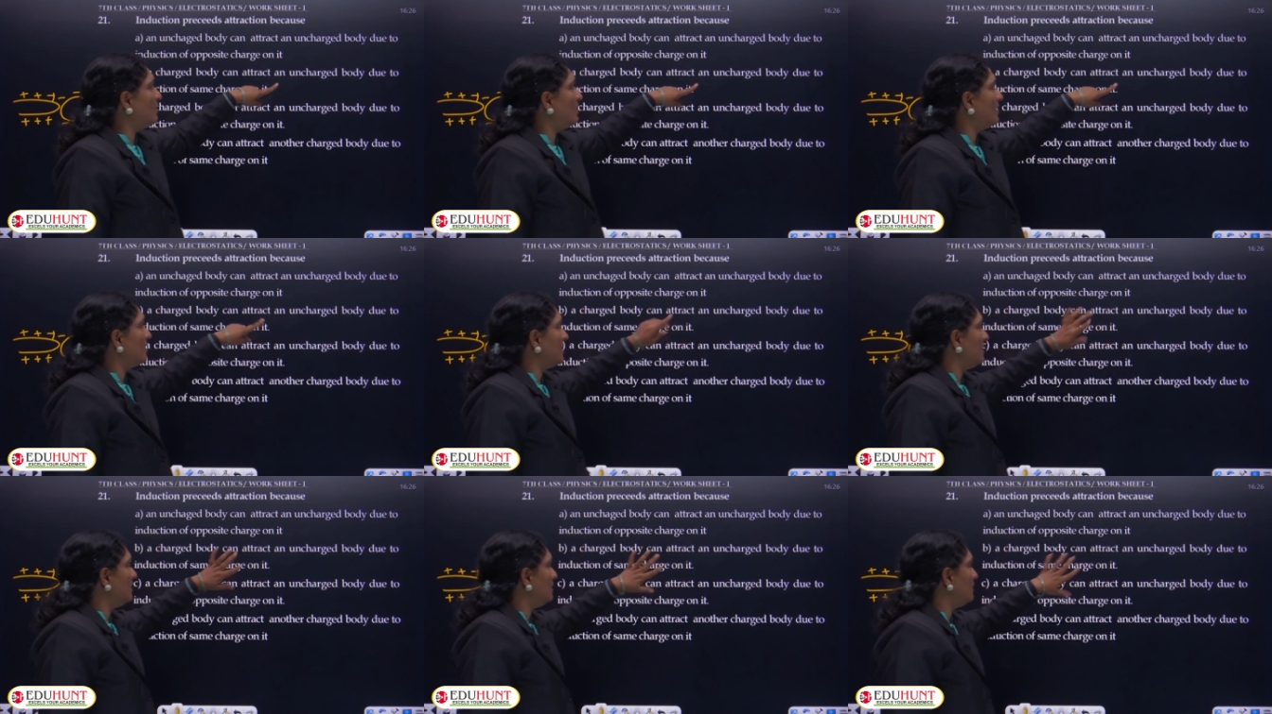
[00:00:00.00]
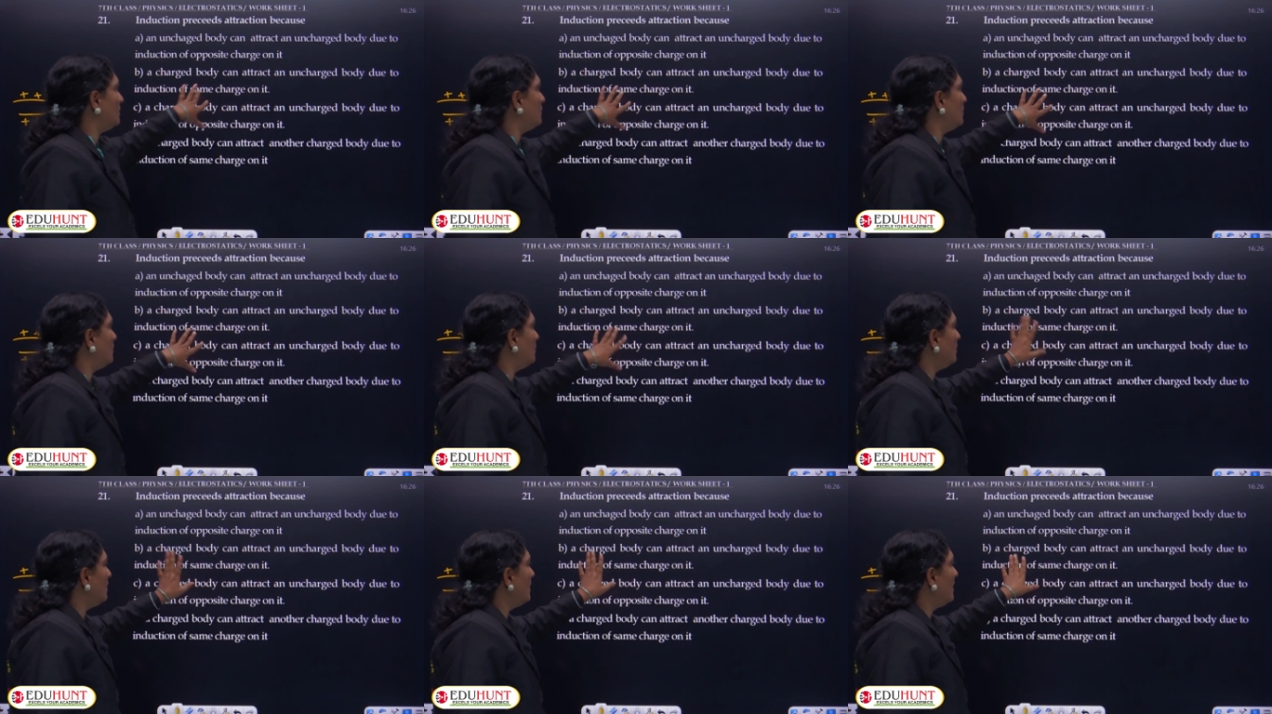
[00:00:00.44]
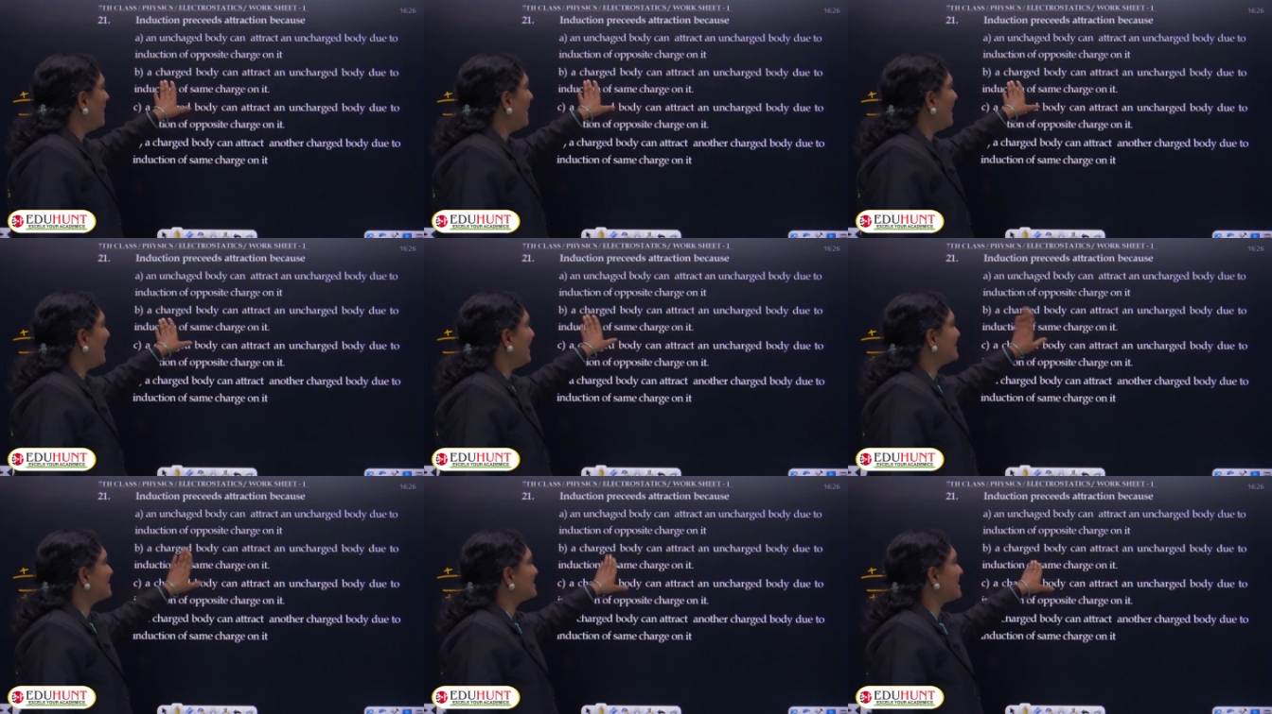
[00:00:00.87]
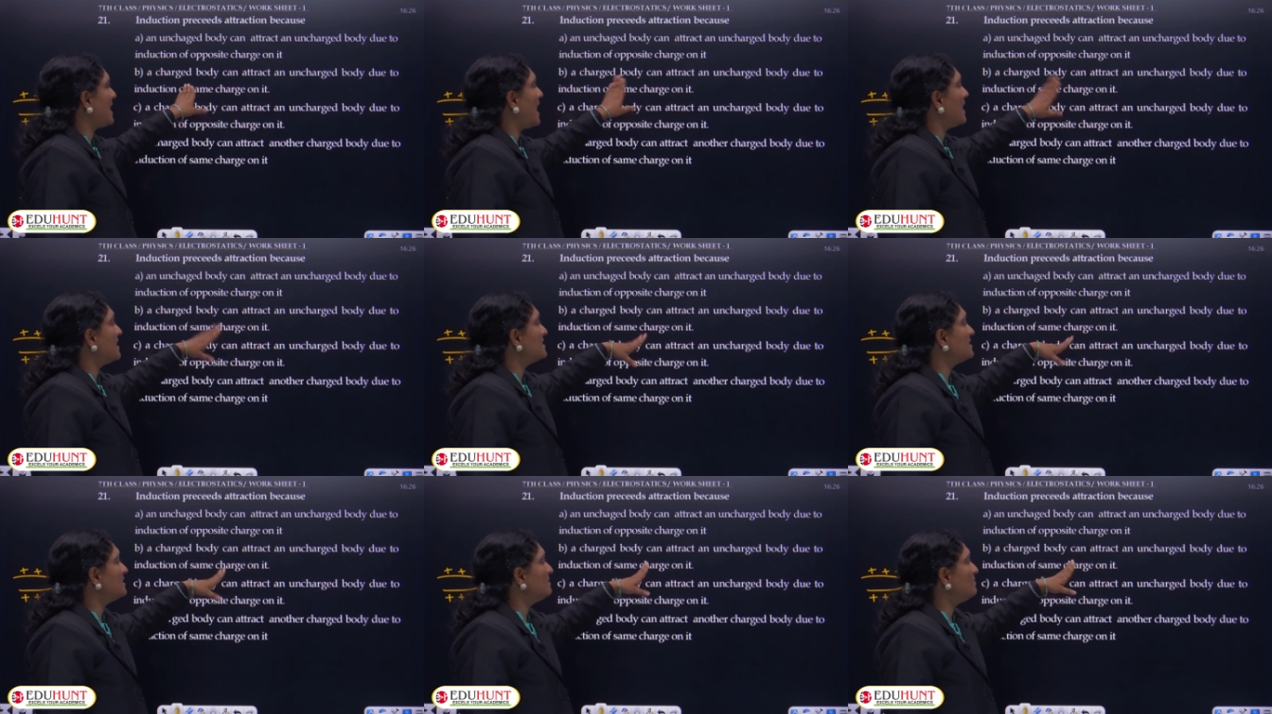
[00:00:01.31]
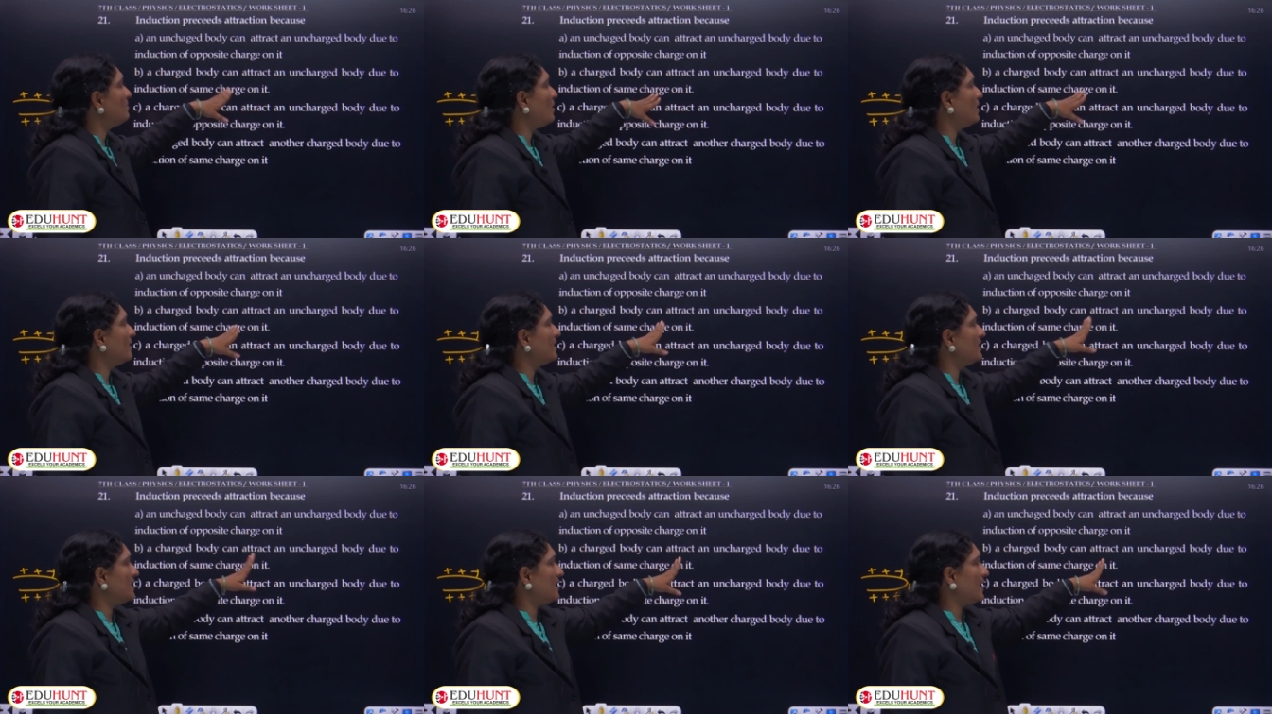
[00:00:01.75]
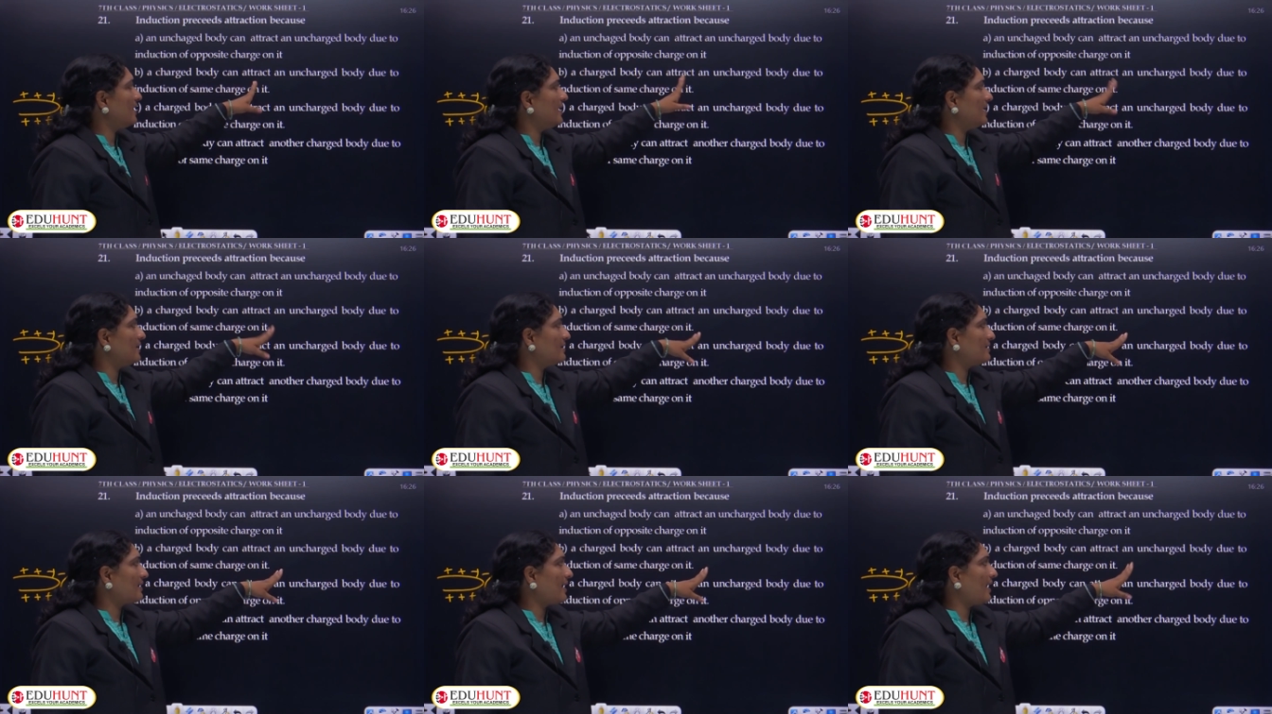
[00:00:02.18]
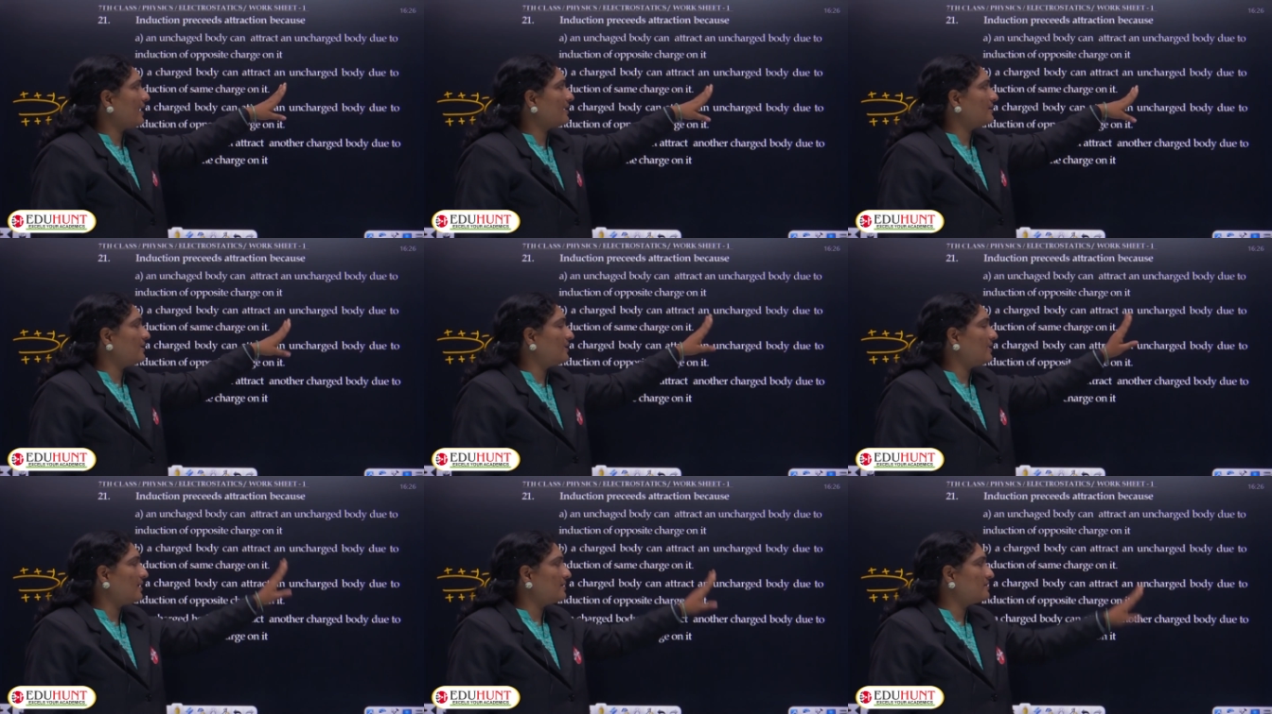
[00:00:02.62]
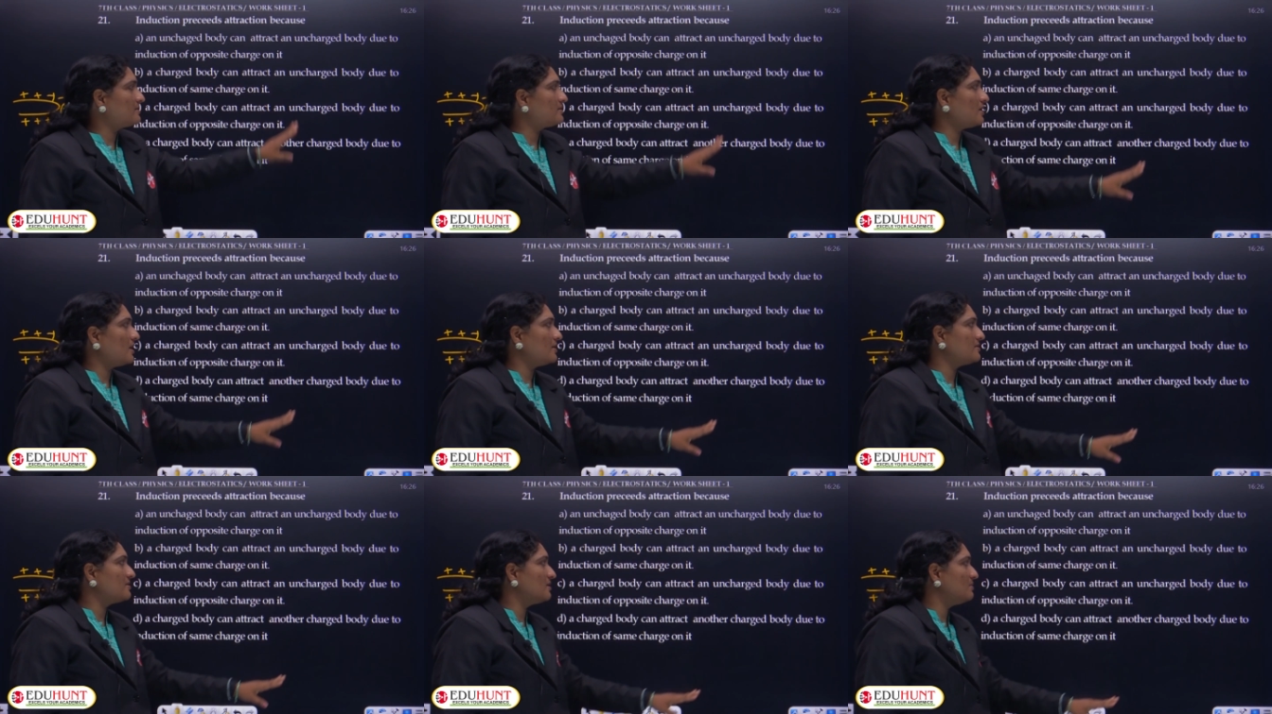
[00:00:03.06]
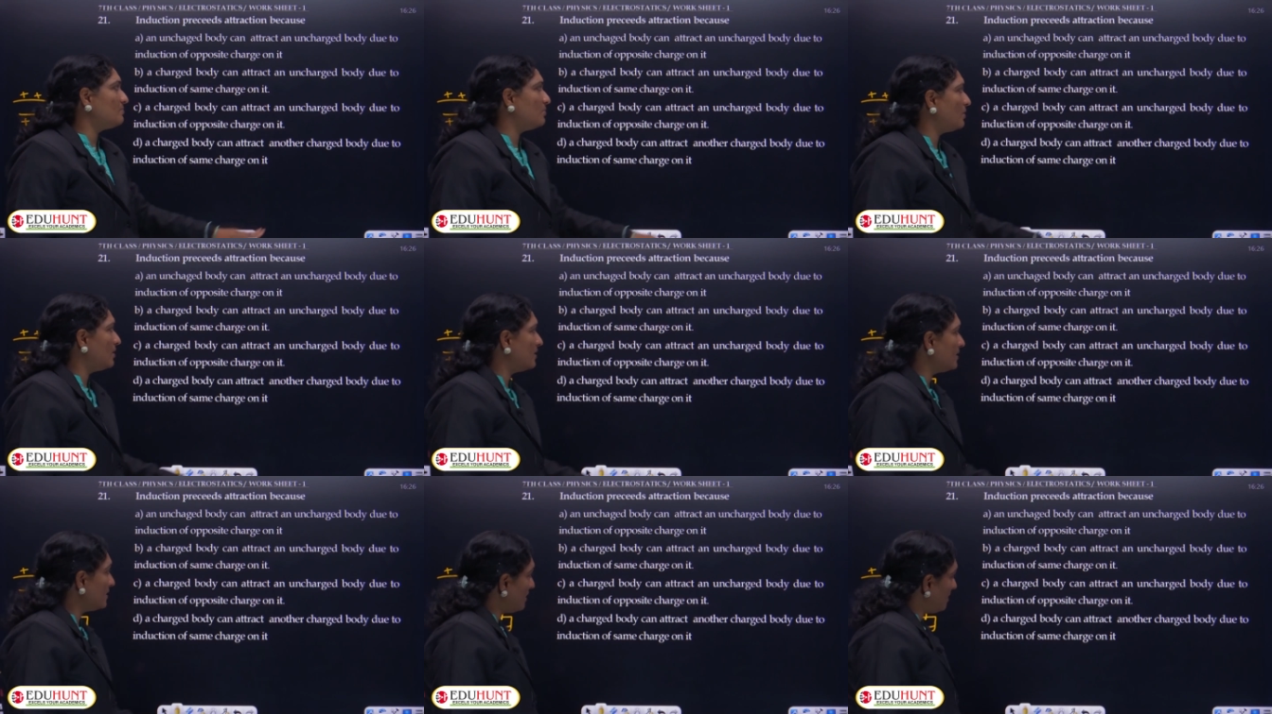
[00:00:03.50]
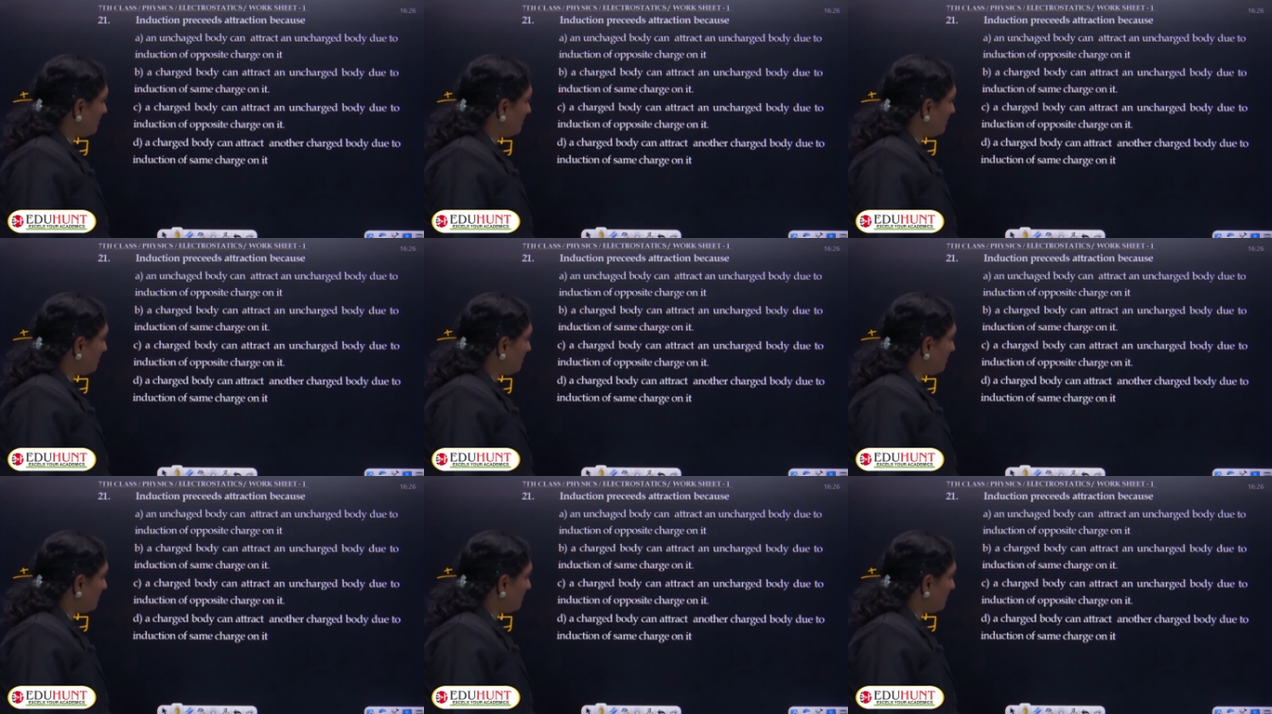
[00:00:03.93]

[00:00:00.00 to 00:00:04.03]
body. No. A charged body can attract an uncharged body.